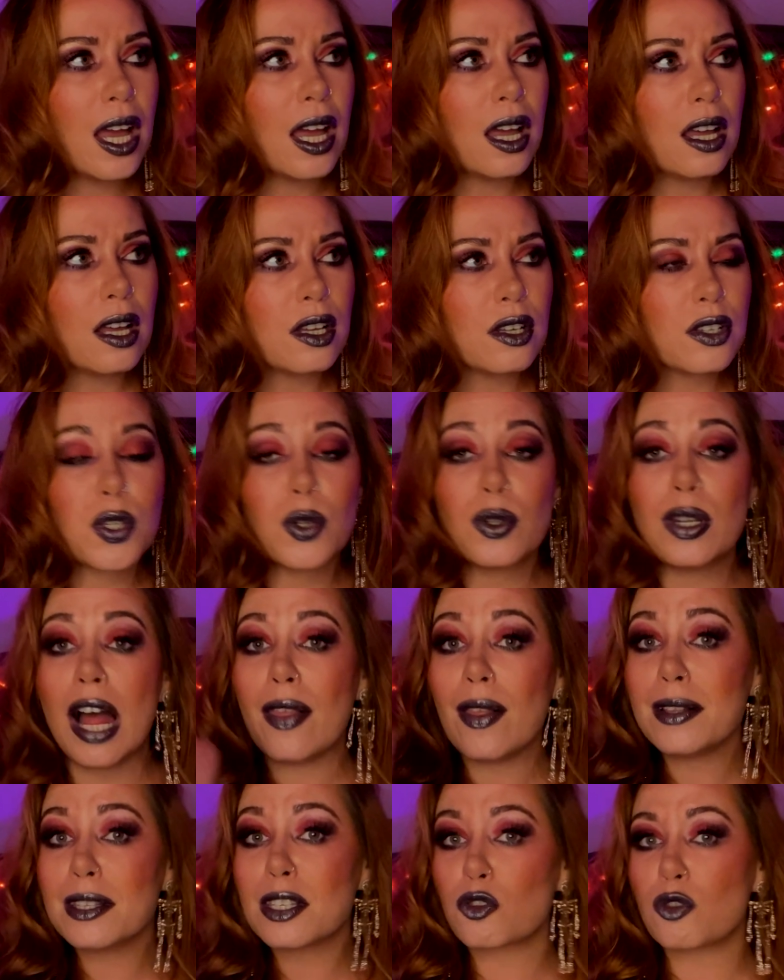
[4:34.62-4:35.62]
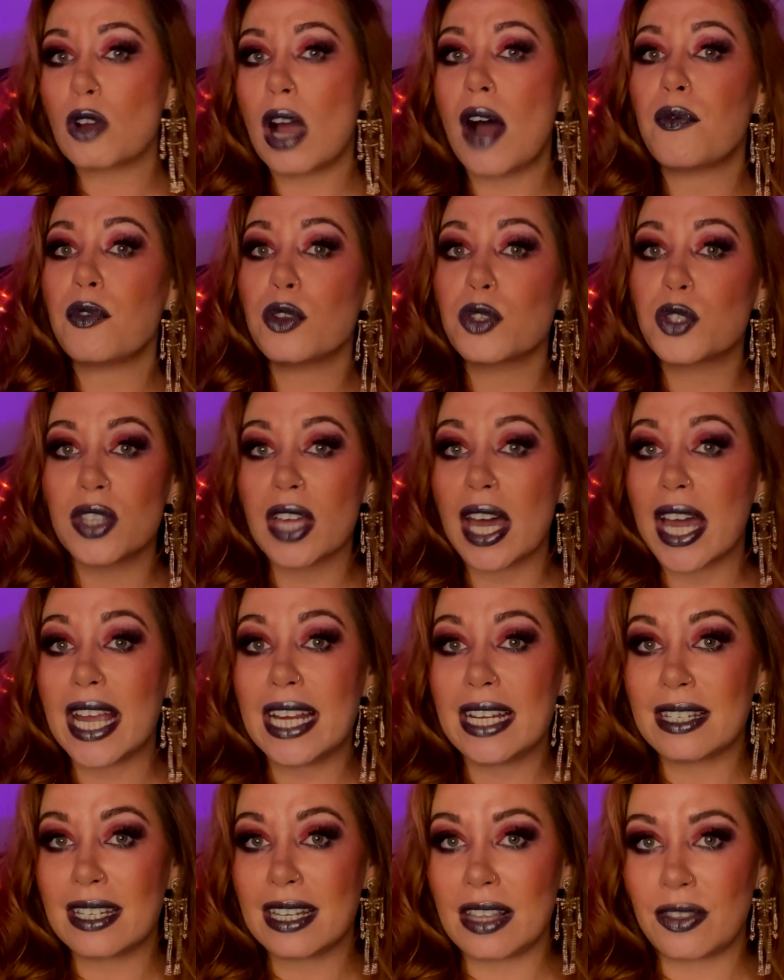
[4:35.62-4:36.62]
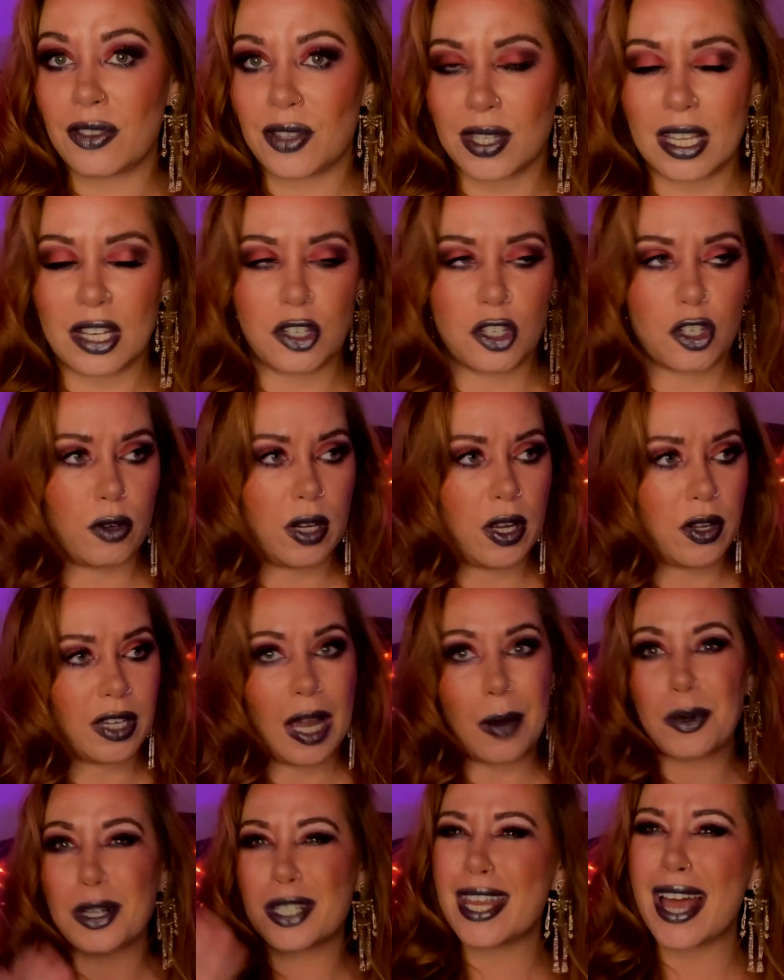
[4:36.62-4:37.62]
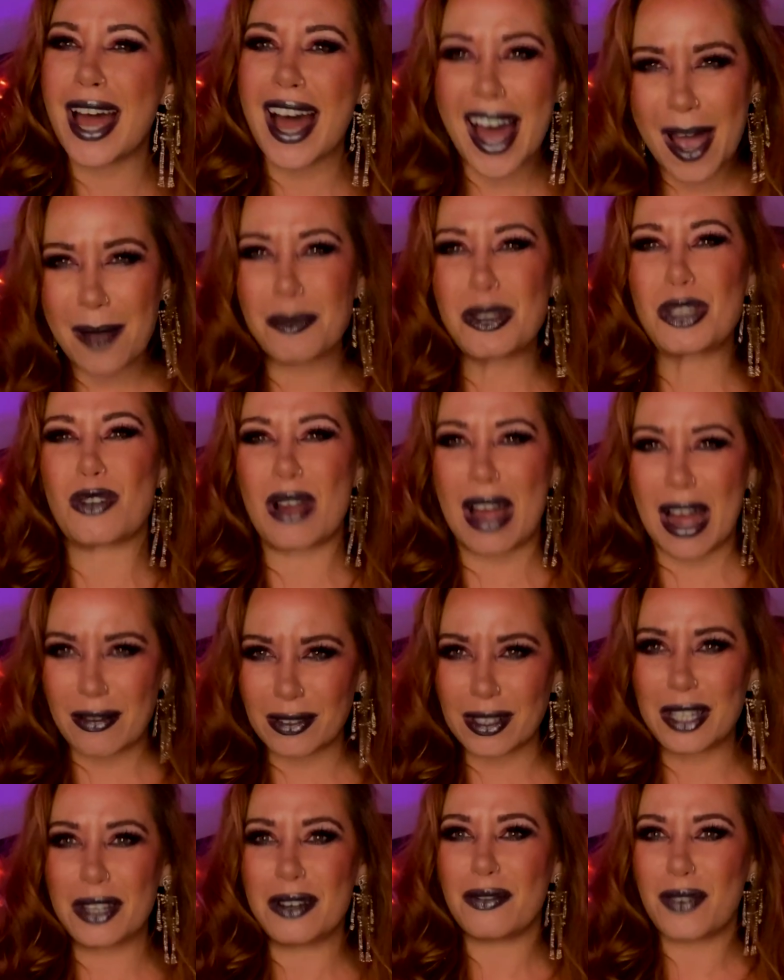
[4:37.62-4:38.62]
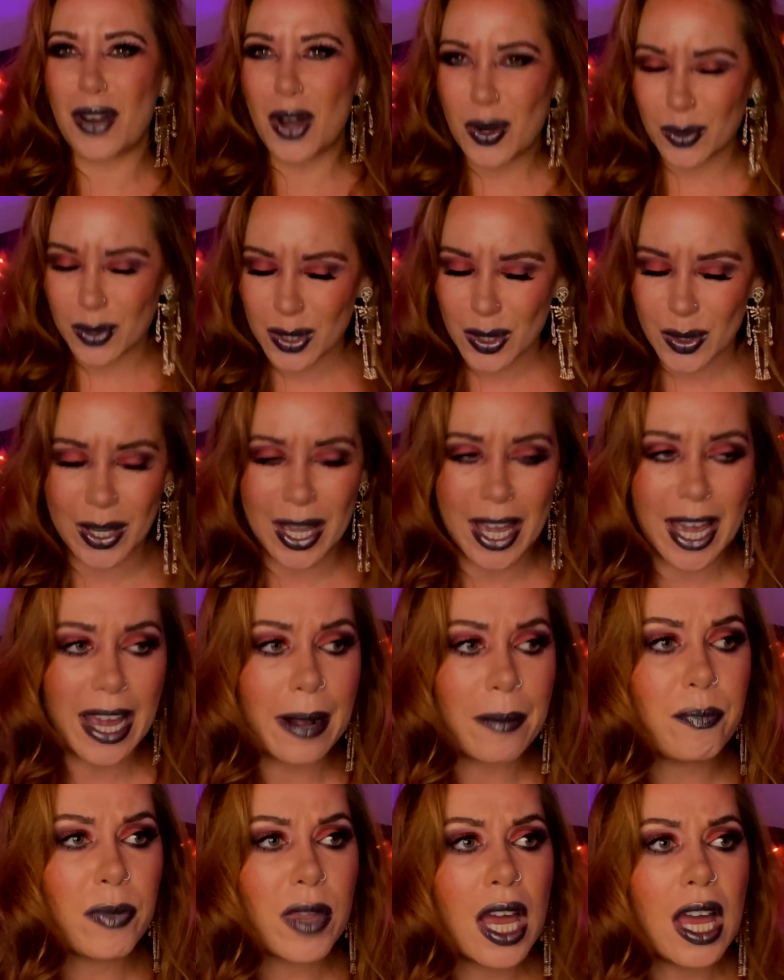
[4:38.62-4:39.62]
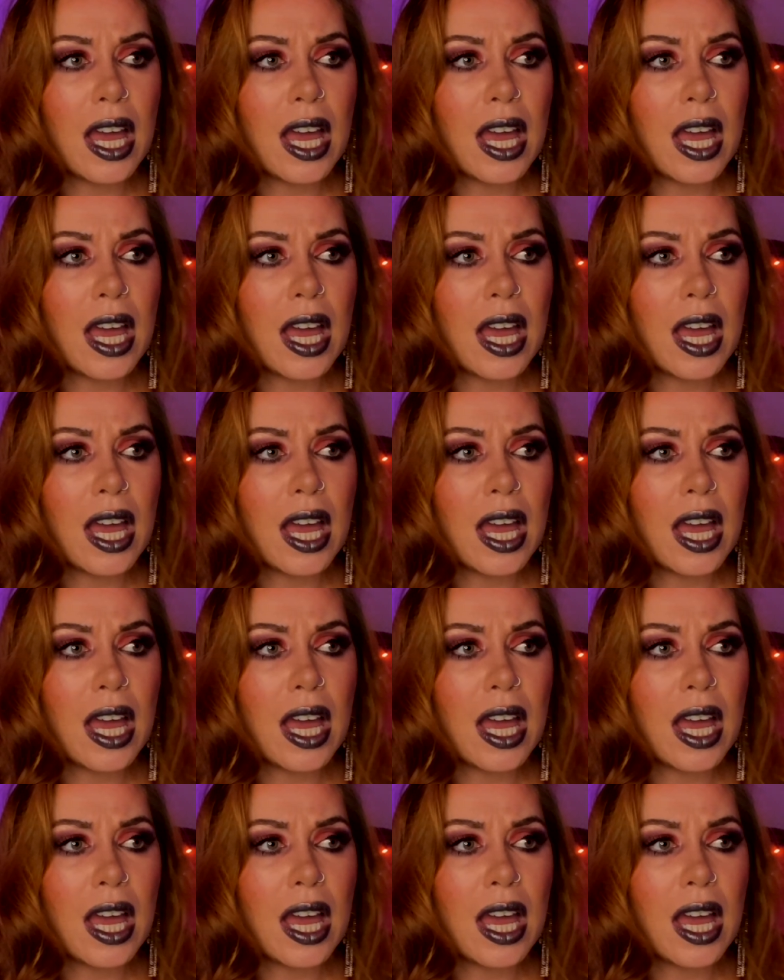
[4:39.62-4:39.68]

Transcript: So now let's travel to the 18th century, okay? We're time traveling, folks, okay?